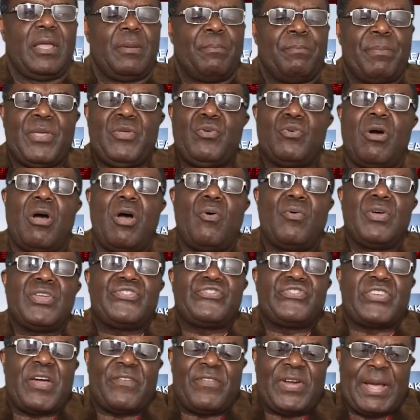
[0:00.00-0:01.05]
But you always
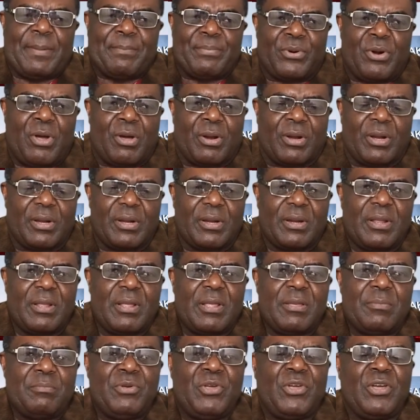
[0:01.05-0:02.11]
travel abroad
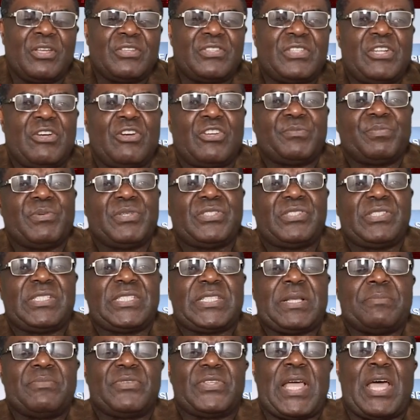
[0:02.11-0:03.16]
because the hospital
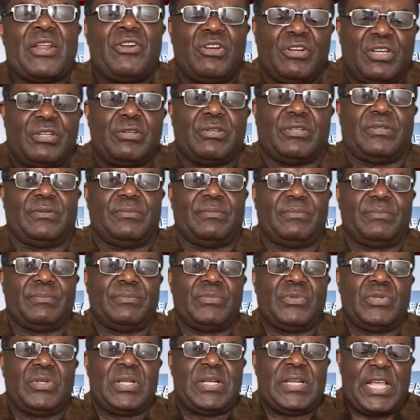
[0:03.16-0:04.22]
systems are not good.
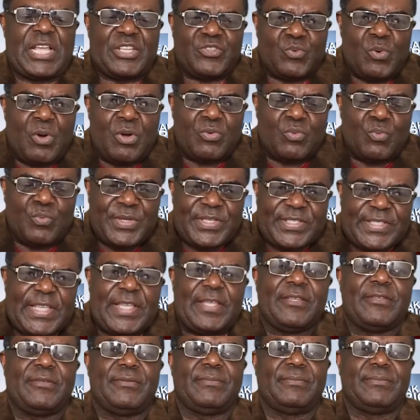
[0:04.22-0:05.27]
That's what we see.
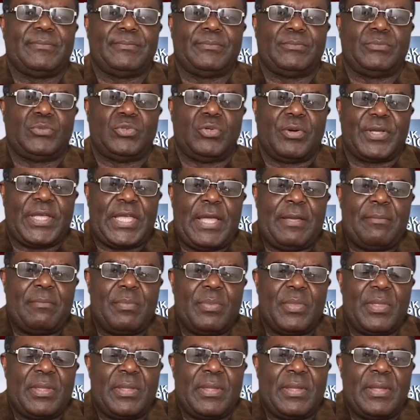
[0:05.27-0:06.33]
Okay?
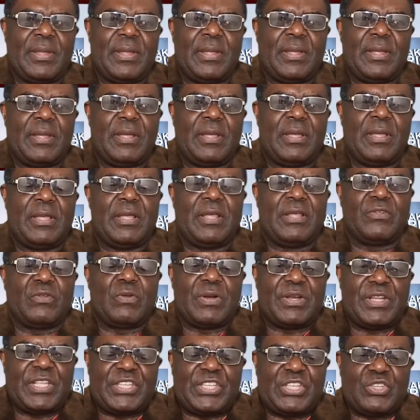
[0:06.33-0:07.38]
So
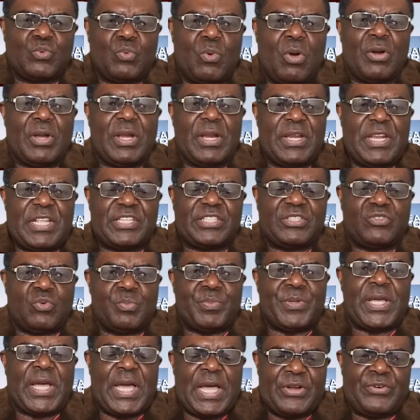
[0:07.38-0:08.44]
this is what needs to
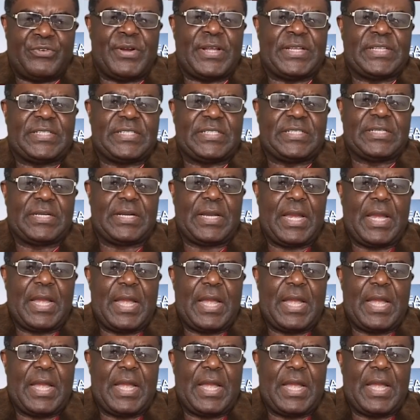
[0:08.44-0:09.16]
be addressed.